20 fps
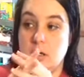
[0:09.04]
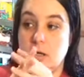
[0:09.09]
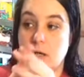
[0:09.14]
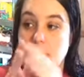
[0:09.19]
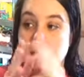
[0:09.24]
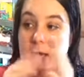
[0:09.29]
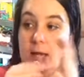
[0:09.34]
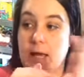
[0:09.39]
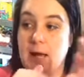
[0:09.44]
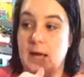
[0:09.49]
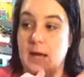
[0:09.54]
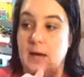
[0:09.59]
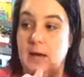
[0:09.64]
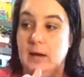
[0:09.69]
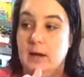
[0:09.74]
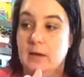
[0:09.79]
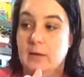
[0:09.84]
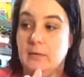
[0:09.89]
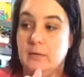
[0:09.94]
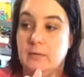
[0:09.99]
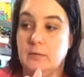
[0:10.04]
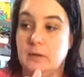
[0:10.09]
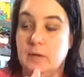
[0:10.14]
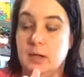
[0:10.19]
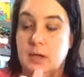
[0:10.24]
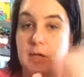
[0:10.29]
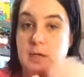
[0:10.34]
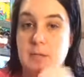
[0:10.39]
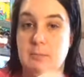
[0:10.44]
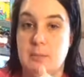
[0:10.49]
I
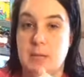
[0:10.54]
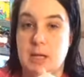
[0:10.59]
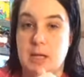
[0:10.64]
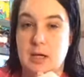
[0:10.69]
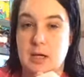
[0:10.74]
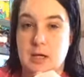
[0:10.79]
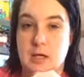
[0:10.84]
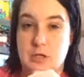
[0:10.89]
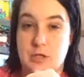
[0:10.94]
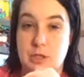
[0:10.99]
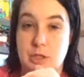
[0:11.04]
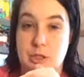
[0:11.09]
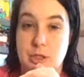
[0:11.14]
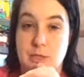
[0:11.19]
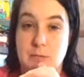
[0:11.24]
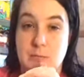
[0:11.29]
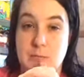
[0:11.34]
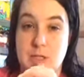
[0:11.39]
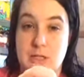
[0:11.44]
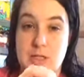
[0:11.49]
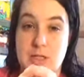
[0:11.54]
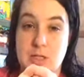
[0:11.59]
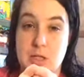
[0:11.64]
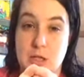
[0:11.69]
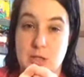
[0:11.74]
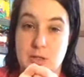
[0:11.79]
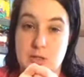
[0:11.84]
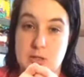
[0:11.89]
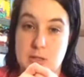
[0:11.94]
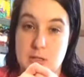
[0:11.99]
already made a shirt, but it's
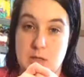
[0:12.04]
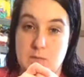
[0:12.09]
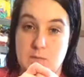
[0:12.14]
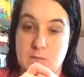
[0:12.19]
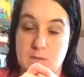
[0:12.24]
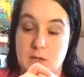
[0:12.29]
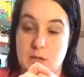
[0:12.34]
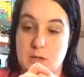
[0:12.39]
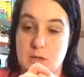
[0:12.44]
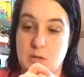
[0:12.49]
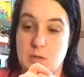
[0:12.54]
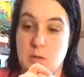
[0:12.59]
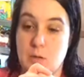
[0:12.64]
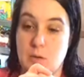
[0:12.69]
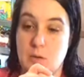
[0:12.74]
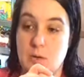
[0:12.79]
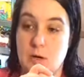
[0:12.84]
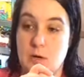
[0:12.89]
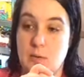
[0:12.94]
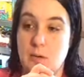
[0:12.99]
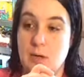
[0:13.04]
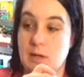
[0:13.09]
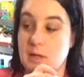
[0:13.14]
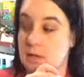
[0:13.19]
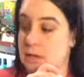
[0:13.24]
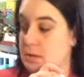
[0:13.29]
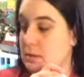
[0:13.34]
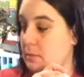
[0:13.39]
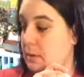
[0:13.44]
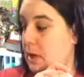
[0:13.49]
long sleeve. So I
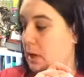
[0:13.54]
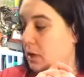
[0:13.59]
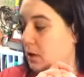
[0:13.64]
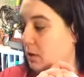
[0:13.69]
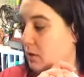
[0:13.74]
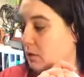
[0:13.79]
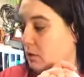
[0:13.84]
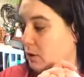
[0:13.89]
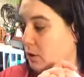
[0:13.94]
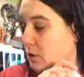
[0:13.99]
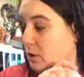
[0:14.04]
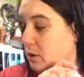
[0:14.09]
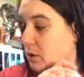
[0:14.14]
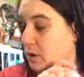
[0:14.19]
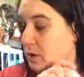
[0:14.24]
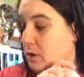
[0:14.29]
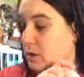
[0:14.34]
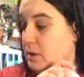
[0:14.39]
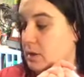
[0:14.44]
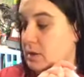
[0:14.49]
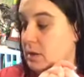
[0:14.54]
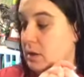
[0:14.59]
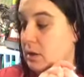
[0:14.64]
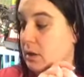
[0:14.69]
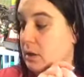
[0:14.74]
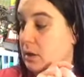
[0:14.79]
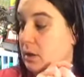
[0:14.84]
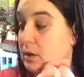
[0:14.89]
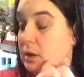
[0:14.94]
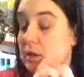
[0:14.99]
wanted to make a shirt that's
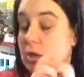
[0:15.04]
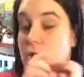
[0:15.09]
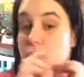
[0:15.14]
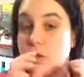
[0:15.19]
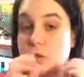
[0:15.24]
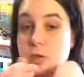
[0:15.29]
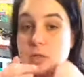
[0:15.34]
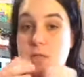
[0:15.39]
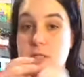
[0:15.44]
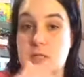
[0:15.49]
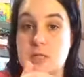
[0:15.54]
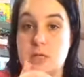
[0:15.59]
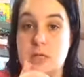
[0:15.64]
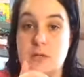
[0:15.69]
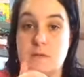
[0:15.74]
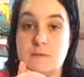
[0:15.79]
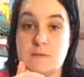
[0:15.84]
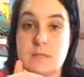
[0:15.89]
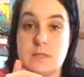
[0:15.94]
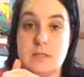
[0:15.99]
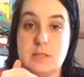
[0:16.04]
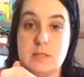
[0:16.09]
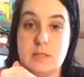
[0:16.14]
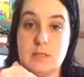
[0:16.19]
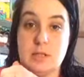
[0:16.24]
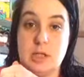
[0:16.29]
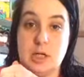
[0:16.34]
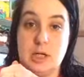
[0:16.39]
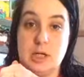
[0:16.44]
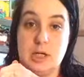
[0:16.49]
short sleeve since
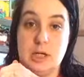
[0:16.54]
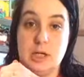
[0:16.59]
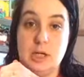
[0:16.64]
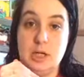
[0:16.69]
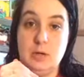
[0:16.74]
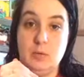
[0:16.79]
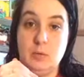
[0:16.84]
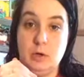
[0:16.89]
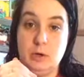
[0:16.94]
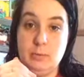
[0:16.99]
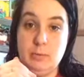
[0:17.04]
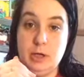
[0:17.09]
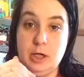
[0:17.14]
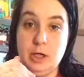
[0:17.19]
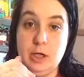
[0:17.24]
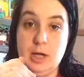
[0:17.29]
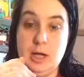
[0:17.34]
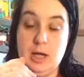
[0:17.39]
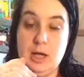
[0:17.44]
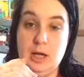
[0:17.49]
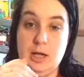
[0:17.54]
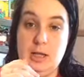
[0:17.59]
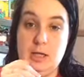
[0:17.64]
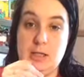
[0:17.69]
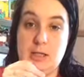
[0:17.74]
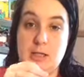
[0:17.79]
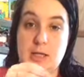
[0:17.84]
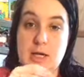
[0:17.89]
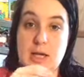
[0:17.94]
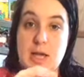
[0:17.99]
it's starting to get warmer,
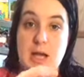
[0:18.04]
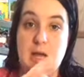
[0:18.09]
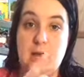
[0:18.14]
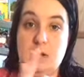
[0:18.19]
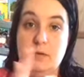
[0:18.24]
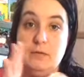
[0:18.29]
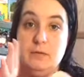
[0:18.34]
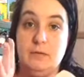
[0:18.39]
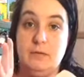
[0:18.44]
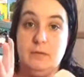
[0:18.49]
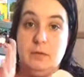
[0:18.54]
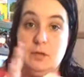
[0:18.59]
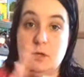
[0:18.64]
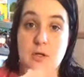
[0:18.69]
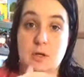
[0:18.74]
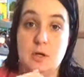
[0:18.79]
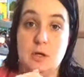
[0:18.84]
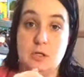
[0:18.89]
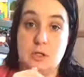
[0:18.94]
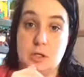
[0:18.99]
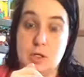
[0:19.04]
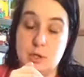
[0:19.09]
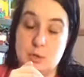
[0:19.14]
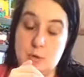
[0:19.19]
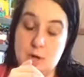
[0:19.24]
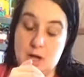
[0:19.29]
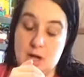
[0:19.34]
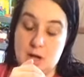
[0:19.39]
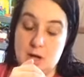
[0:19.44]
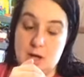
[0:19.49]
and I have a
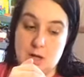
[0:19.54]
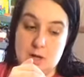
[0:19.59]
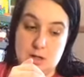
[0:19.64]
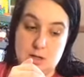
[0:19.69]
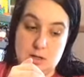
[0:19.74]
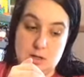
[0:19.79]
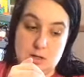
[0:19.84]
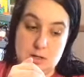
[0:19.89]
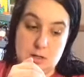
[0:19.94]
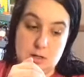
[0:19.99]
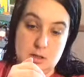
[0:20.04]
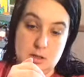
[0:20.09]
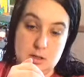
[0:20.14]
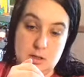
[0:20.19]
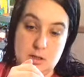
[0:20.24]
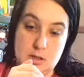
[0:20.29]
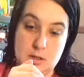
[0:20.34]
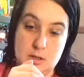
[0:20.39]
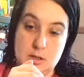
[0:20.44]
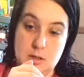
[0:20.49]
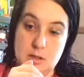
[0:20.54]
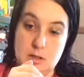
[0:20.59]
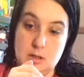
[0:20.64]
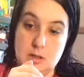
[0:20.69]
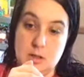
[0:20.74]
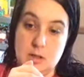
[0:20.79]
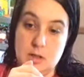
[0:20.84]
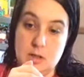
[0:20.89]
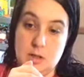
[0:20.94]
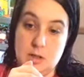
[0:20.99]
show on
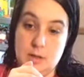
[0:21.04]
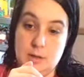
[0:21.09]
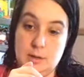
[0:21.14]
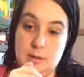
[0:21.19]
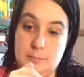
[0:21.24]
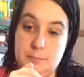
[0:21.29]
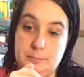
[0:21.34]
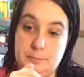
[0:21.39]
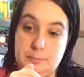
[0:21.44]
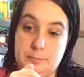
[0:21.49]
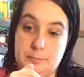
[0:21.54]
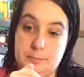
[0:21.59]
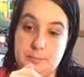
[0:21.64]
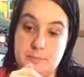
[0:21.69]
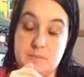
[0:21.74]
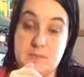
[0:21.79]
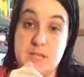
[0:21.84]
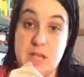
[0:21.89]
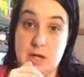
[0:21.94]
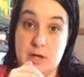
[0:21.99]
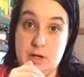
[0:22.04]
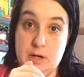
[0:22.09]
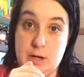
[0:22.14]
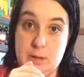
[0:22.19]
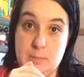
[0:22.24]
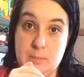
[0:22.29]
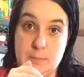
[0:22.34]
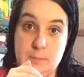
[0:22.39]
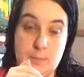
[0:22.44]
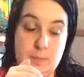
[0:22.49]
um, Saturday.
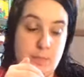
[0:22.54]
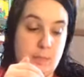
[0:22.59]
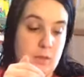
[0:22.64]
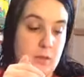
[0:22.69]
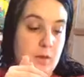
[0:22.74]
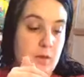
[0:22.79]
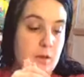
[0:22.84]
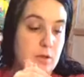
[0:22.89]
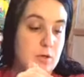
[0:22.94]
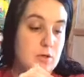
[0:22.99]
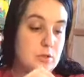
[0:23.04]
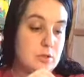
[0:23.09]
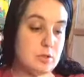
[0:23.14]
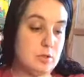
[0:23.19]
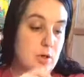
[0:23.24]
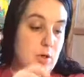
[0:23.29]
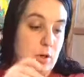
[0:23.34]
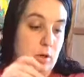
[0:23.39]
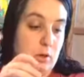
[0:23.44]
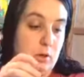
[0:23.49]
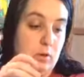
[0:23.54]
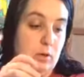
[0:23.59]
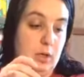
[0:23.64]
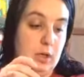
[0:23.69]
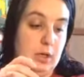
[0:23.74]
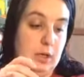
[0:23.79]
So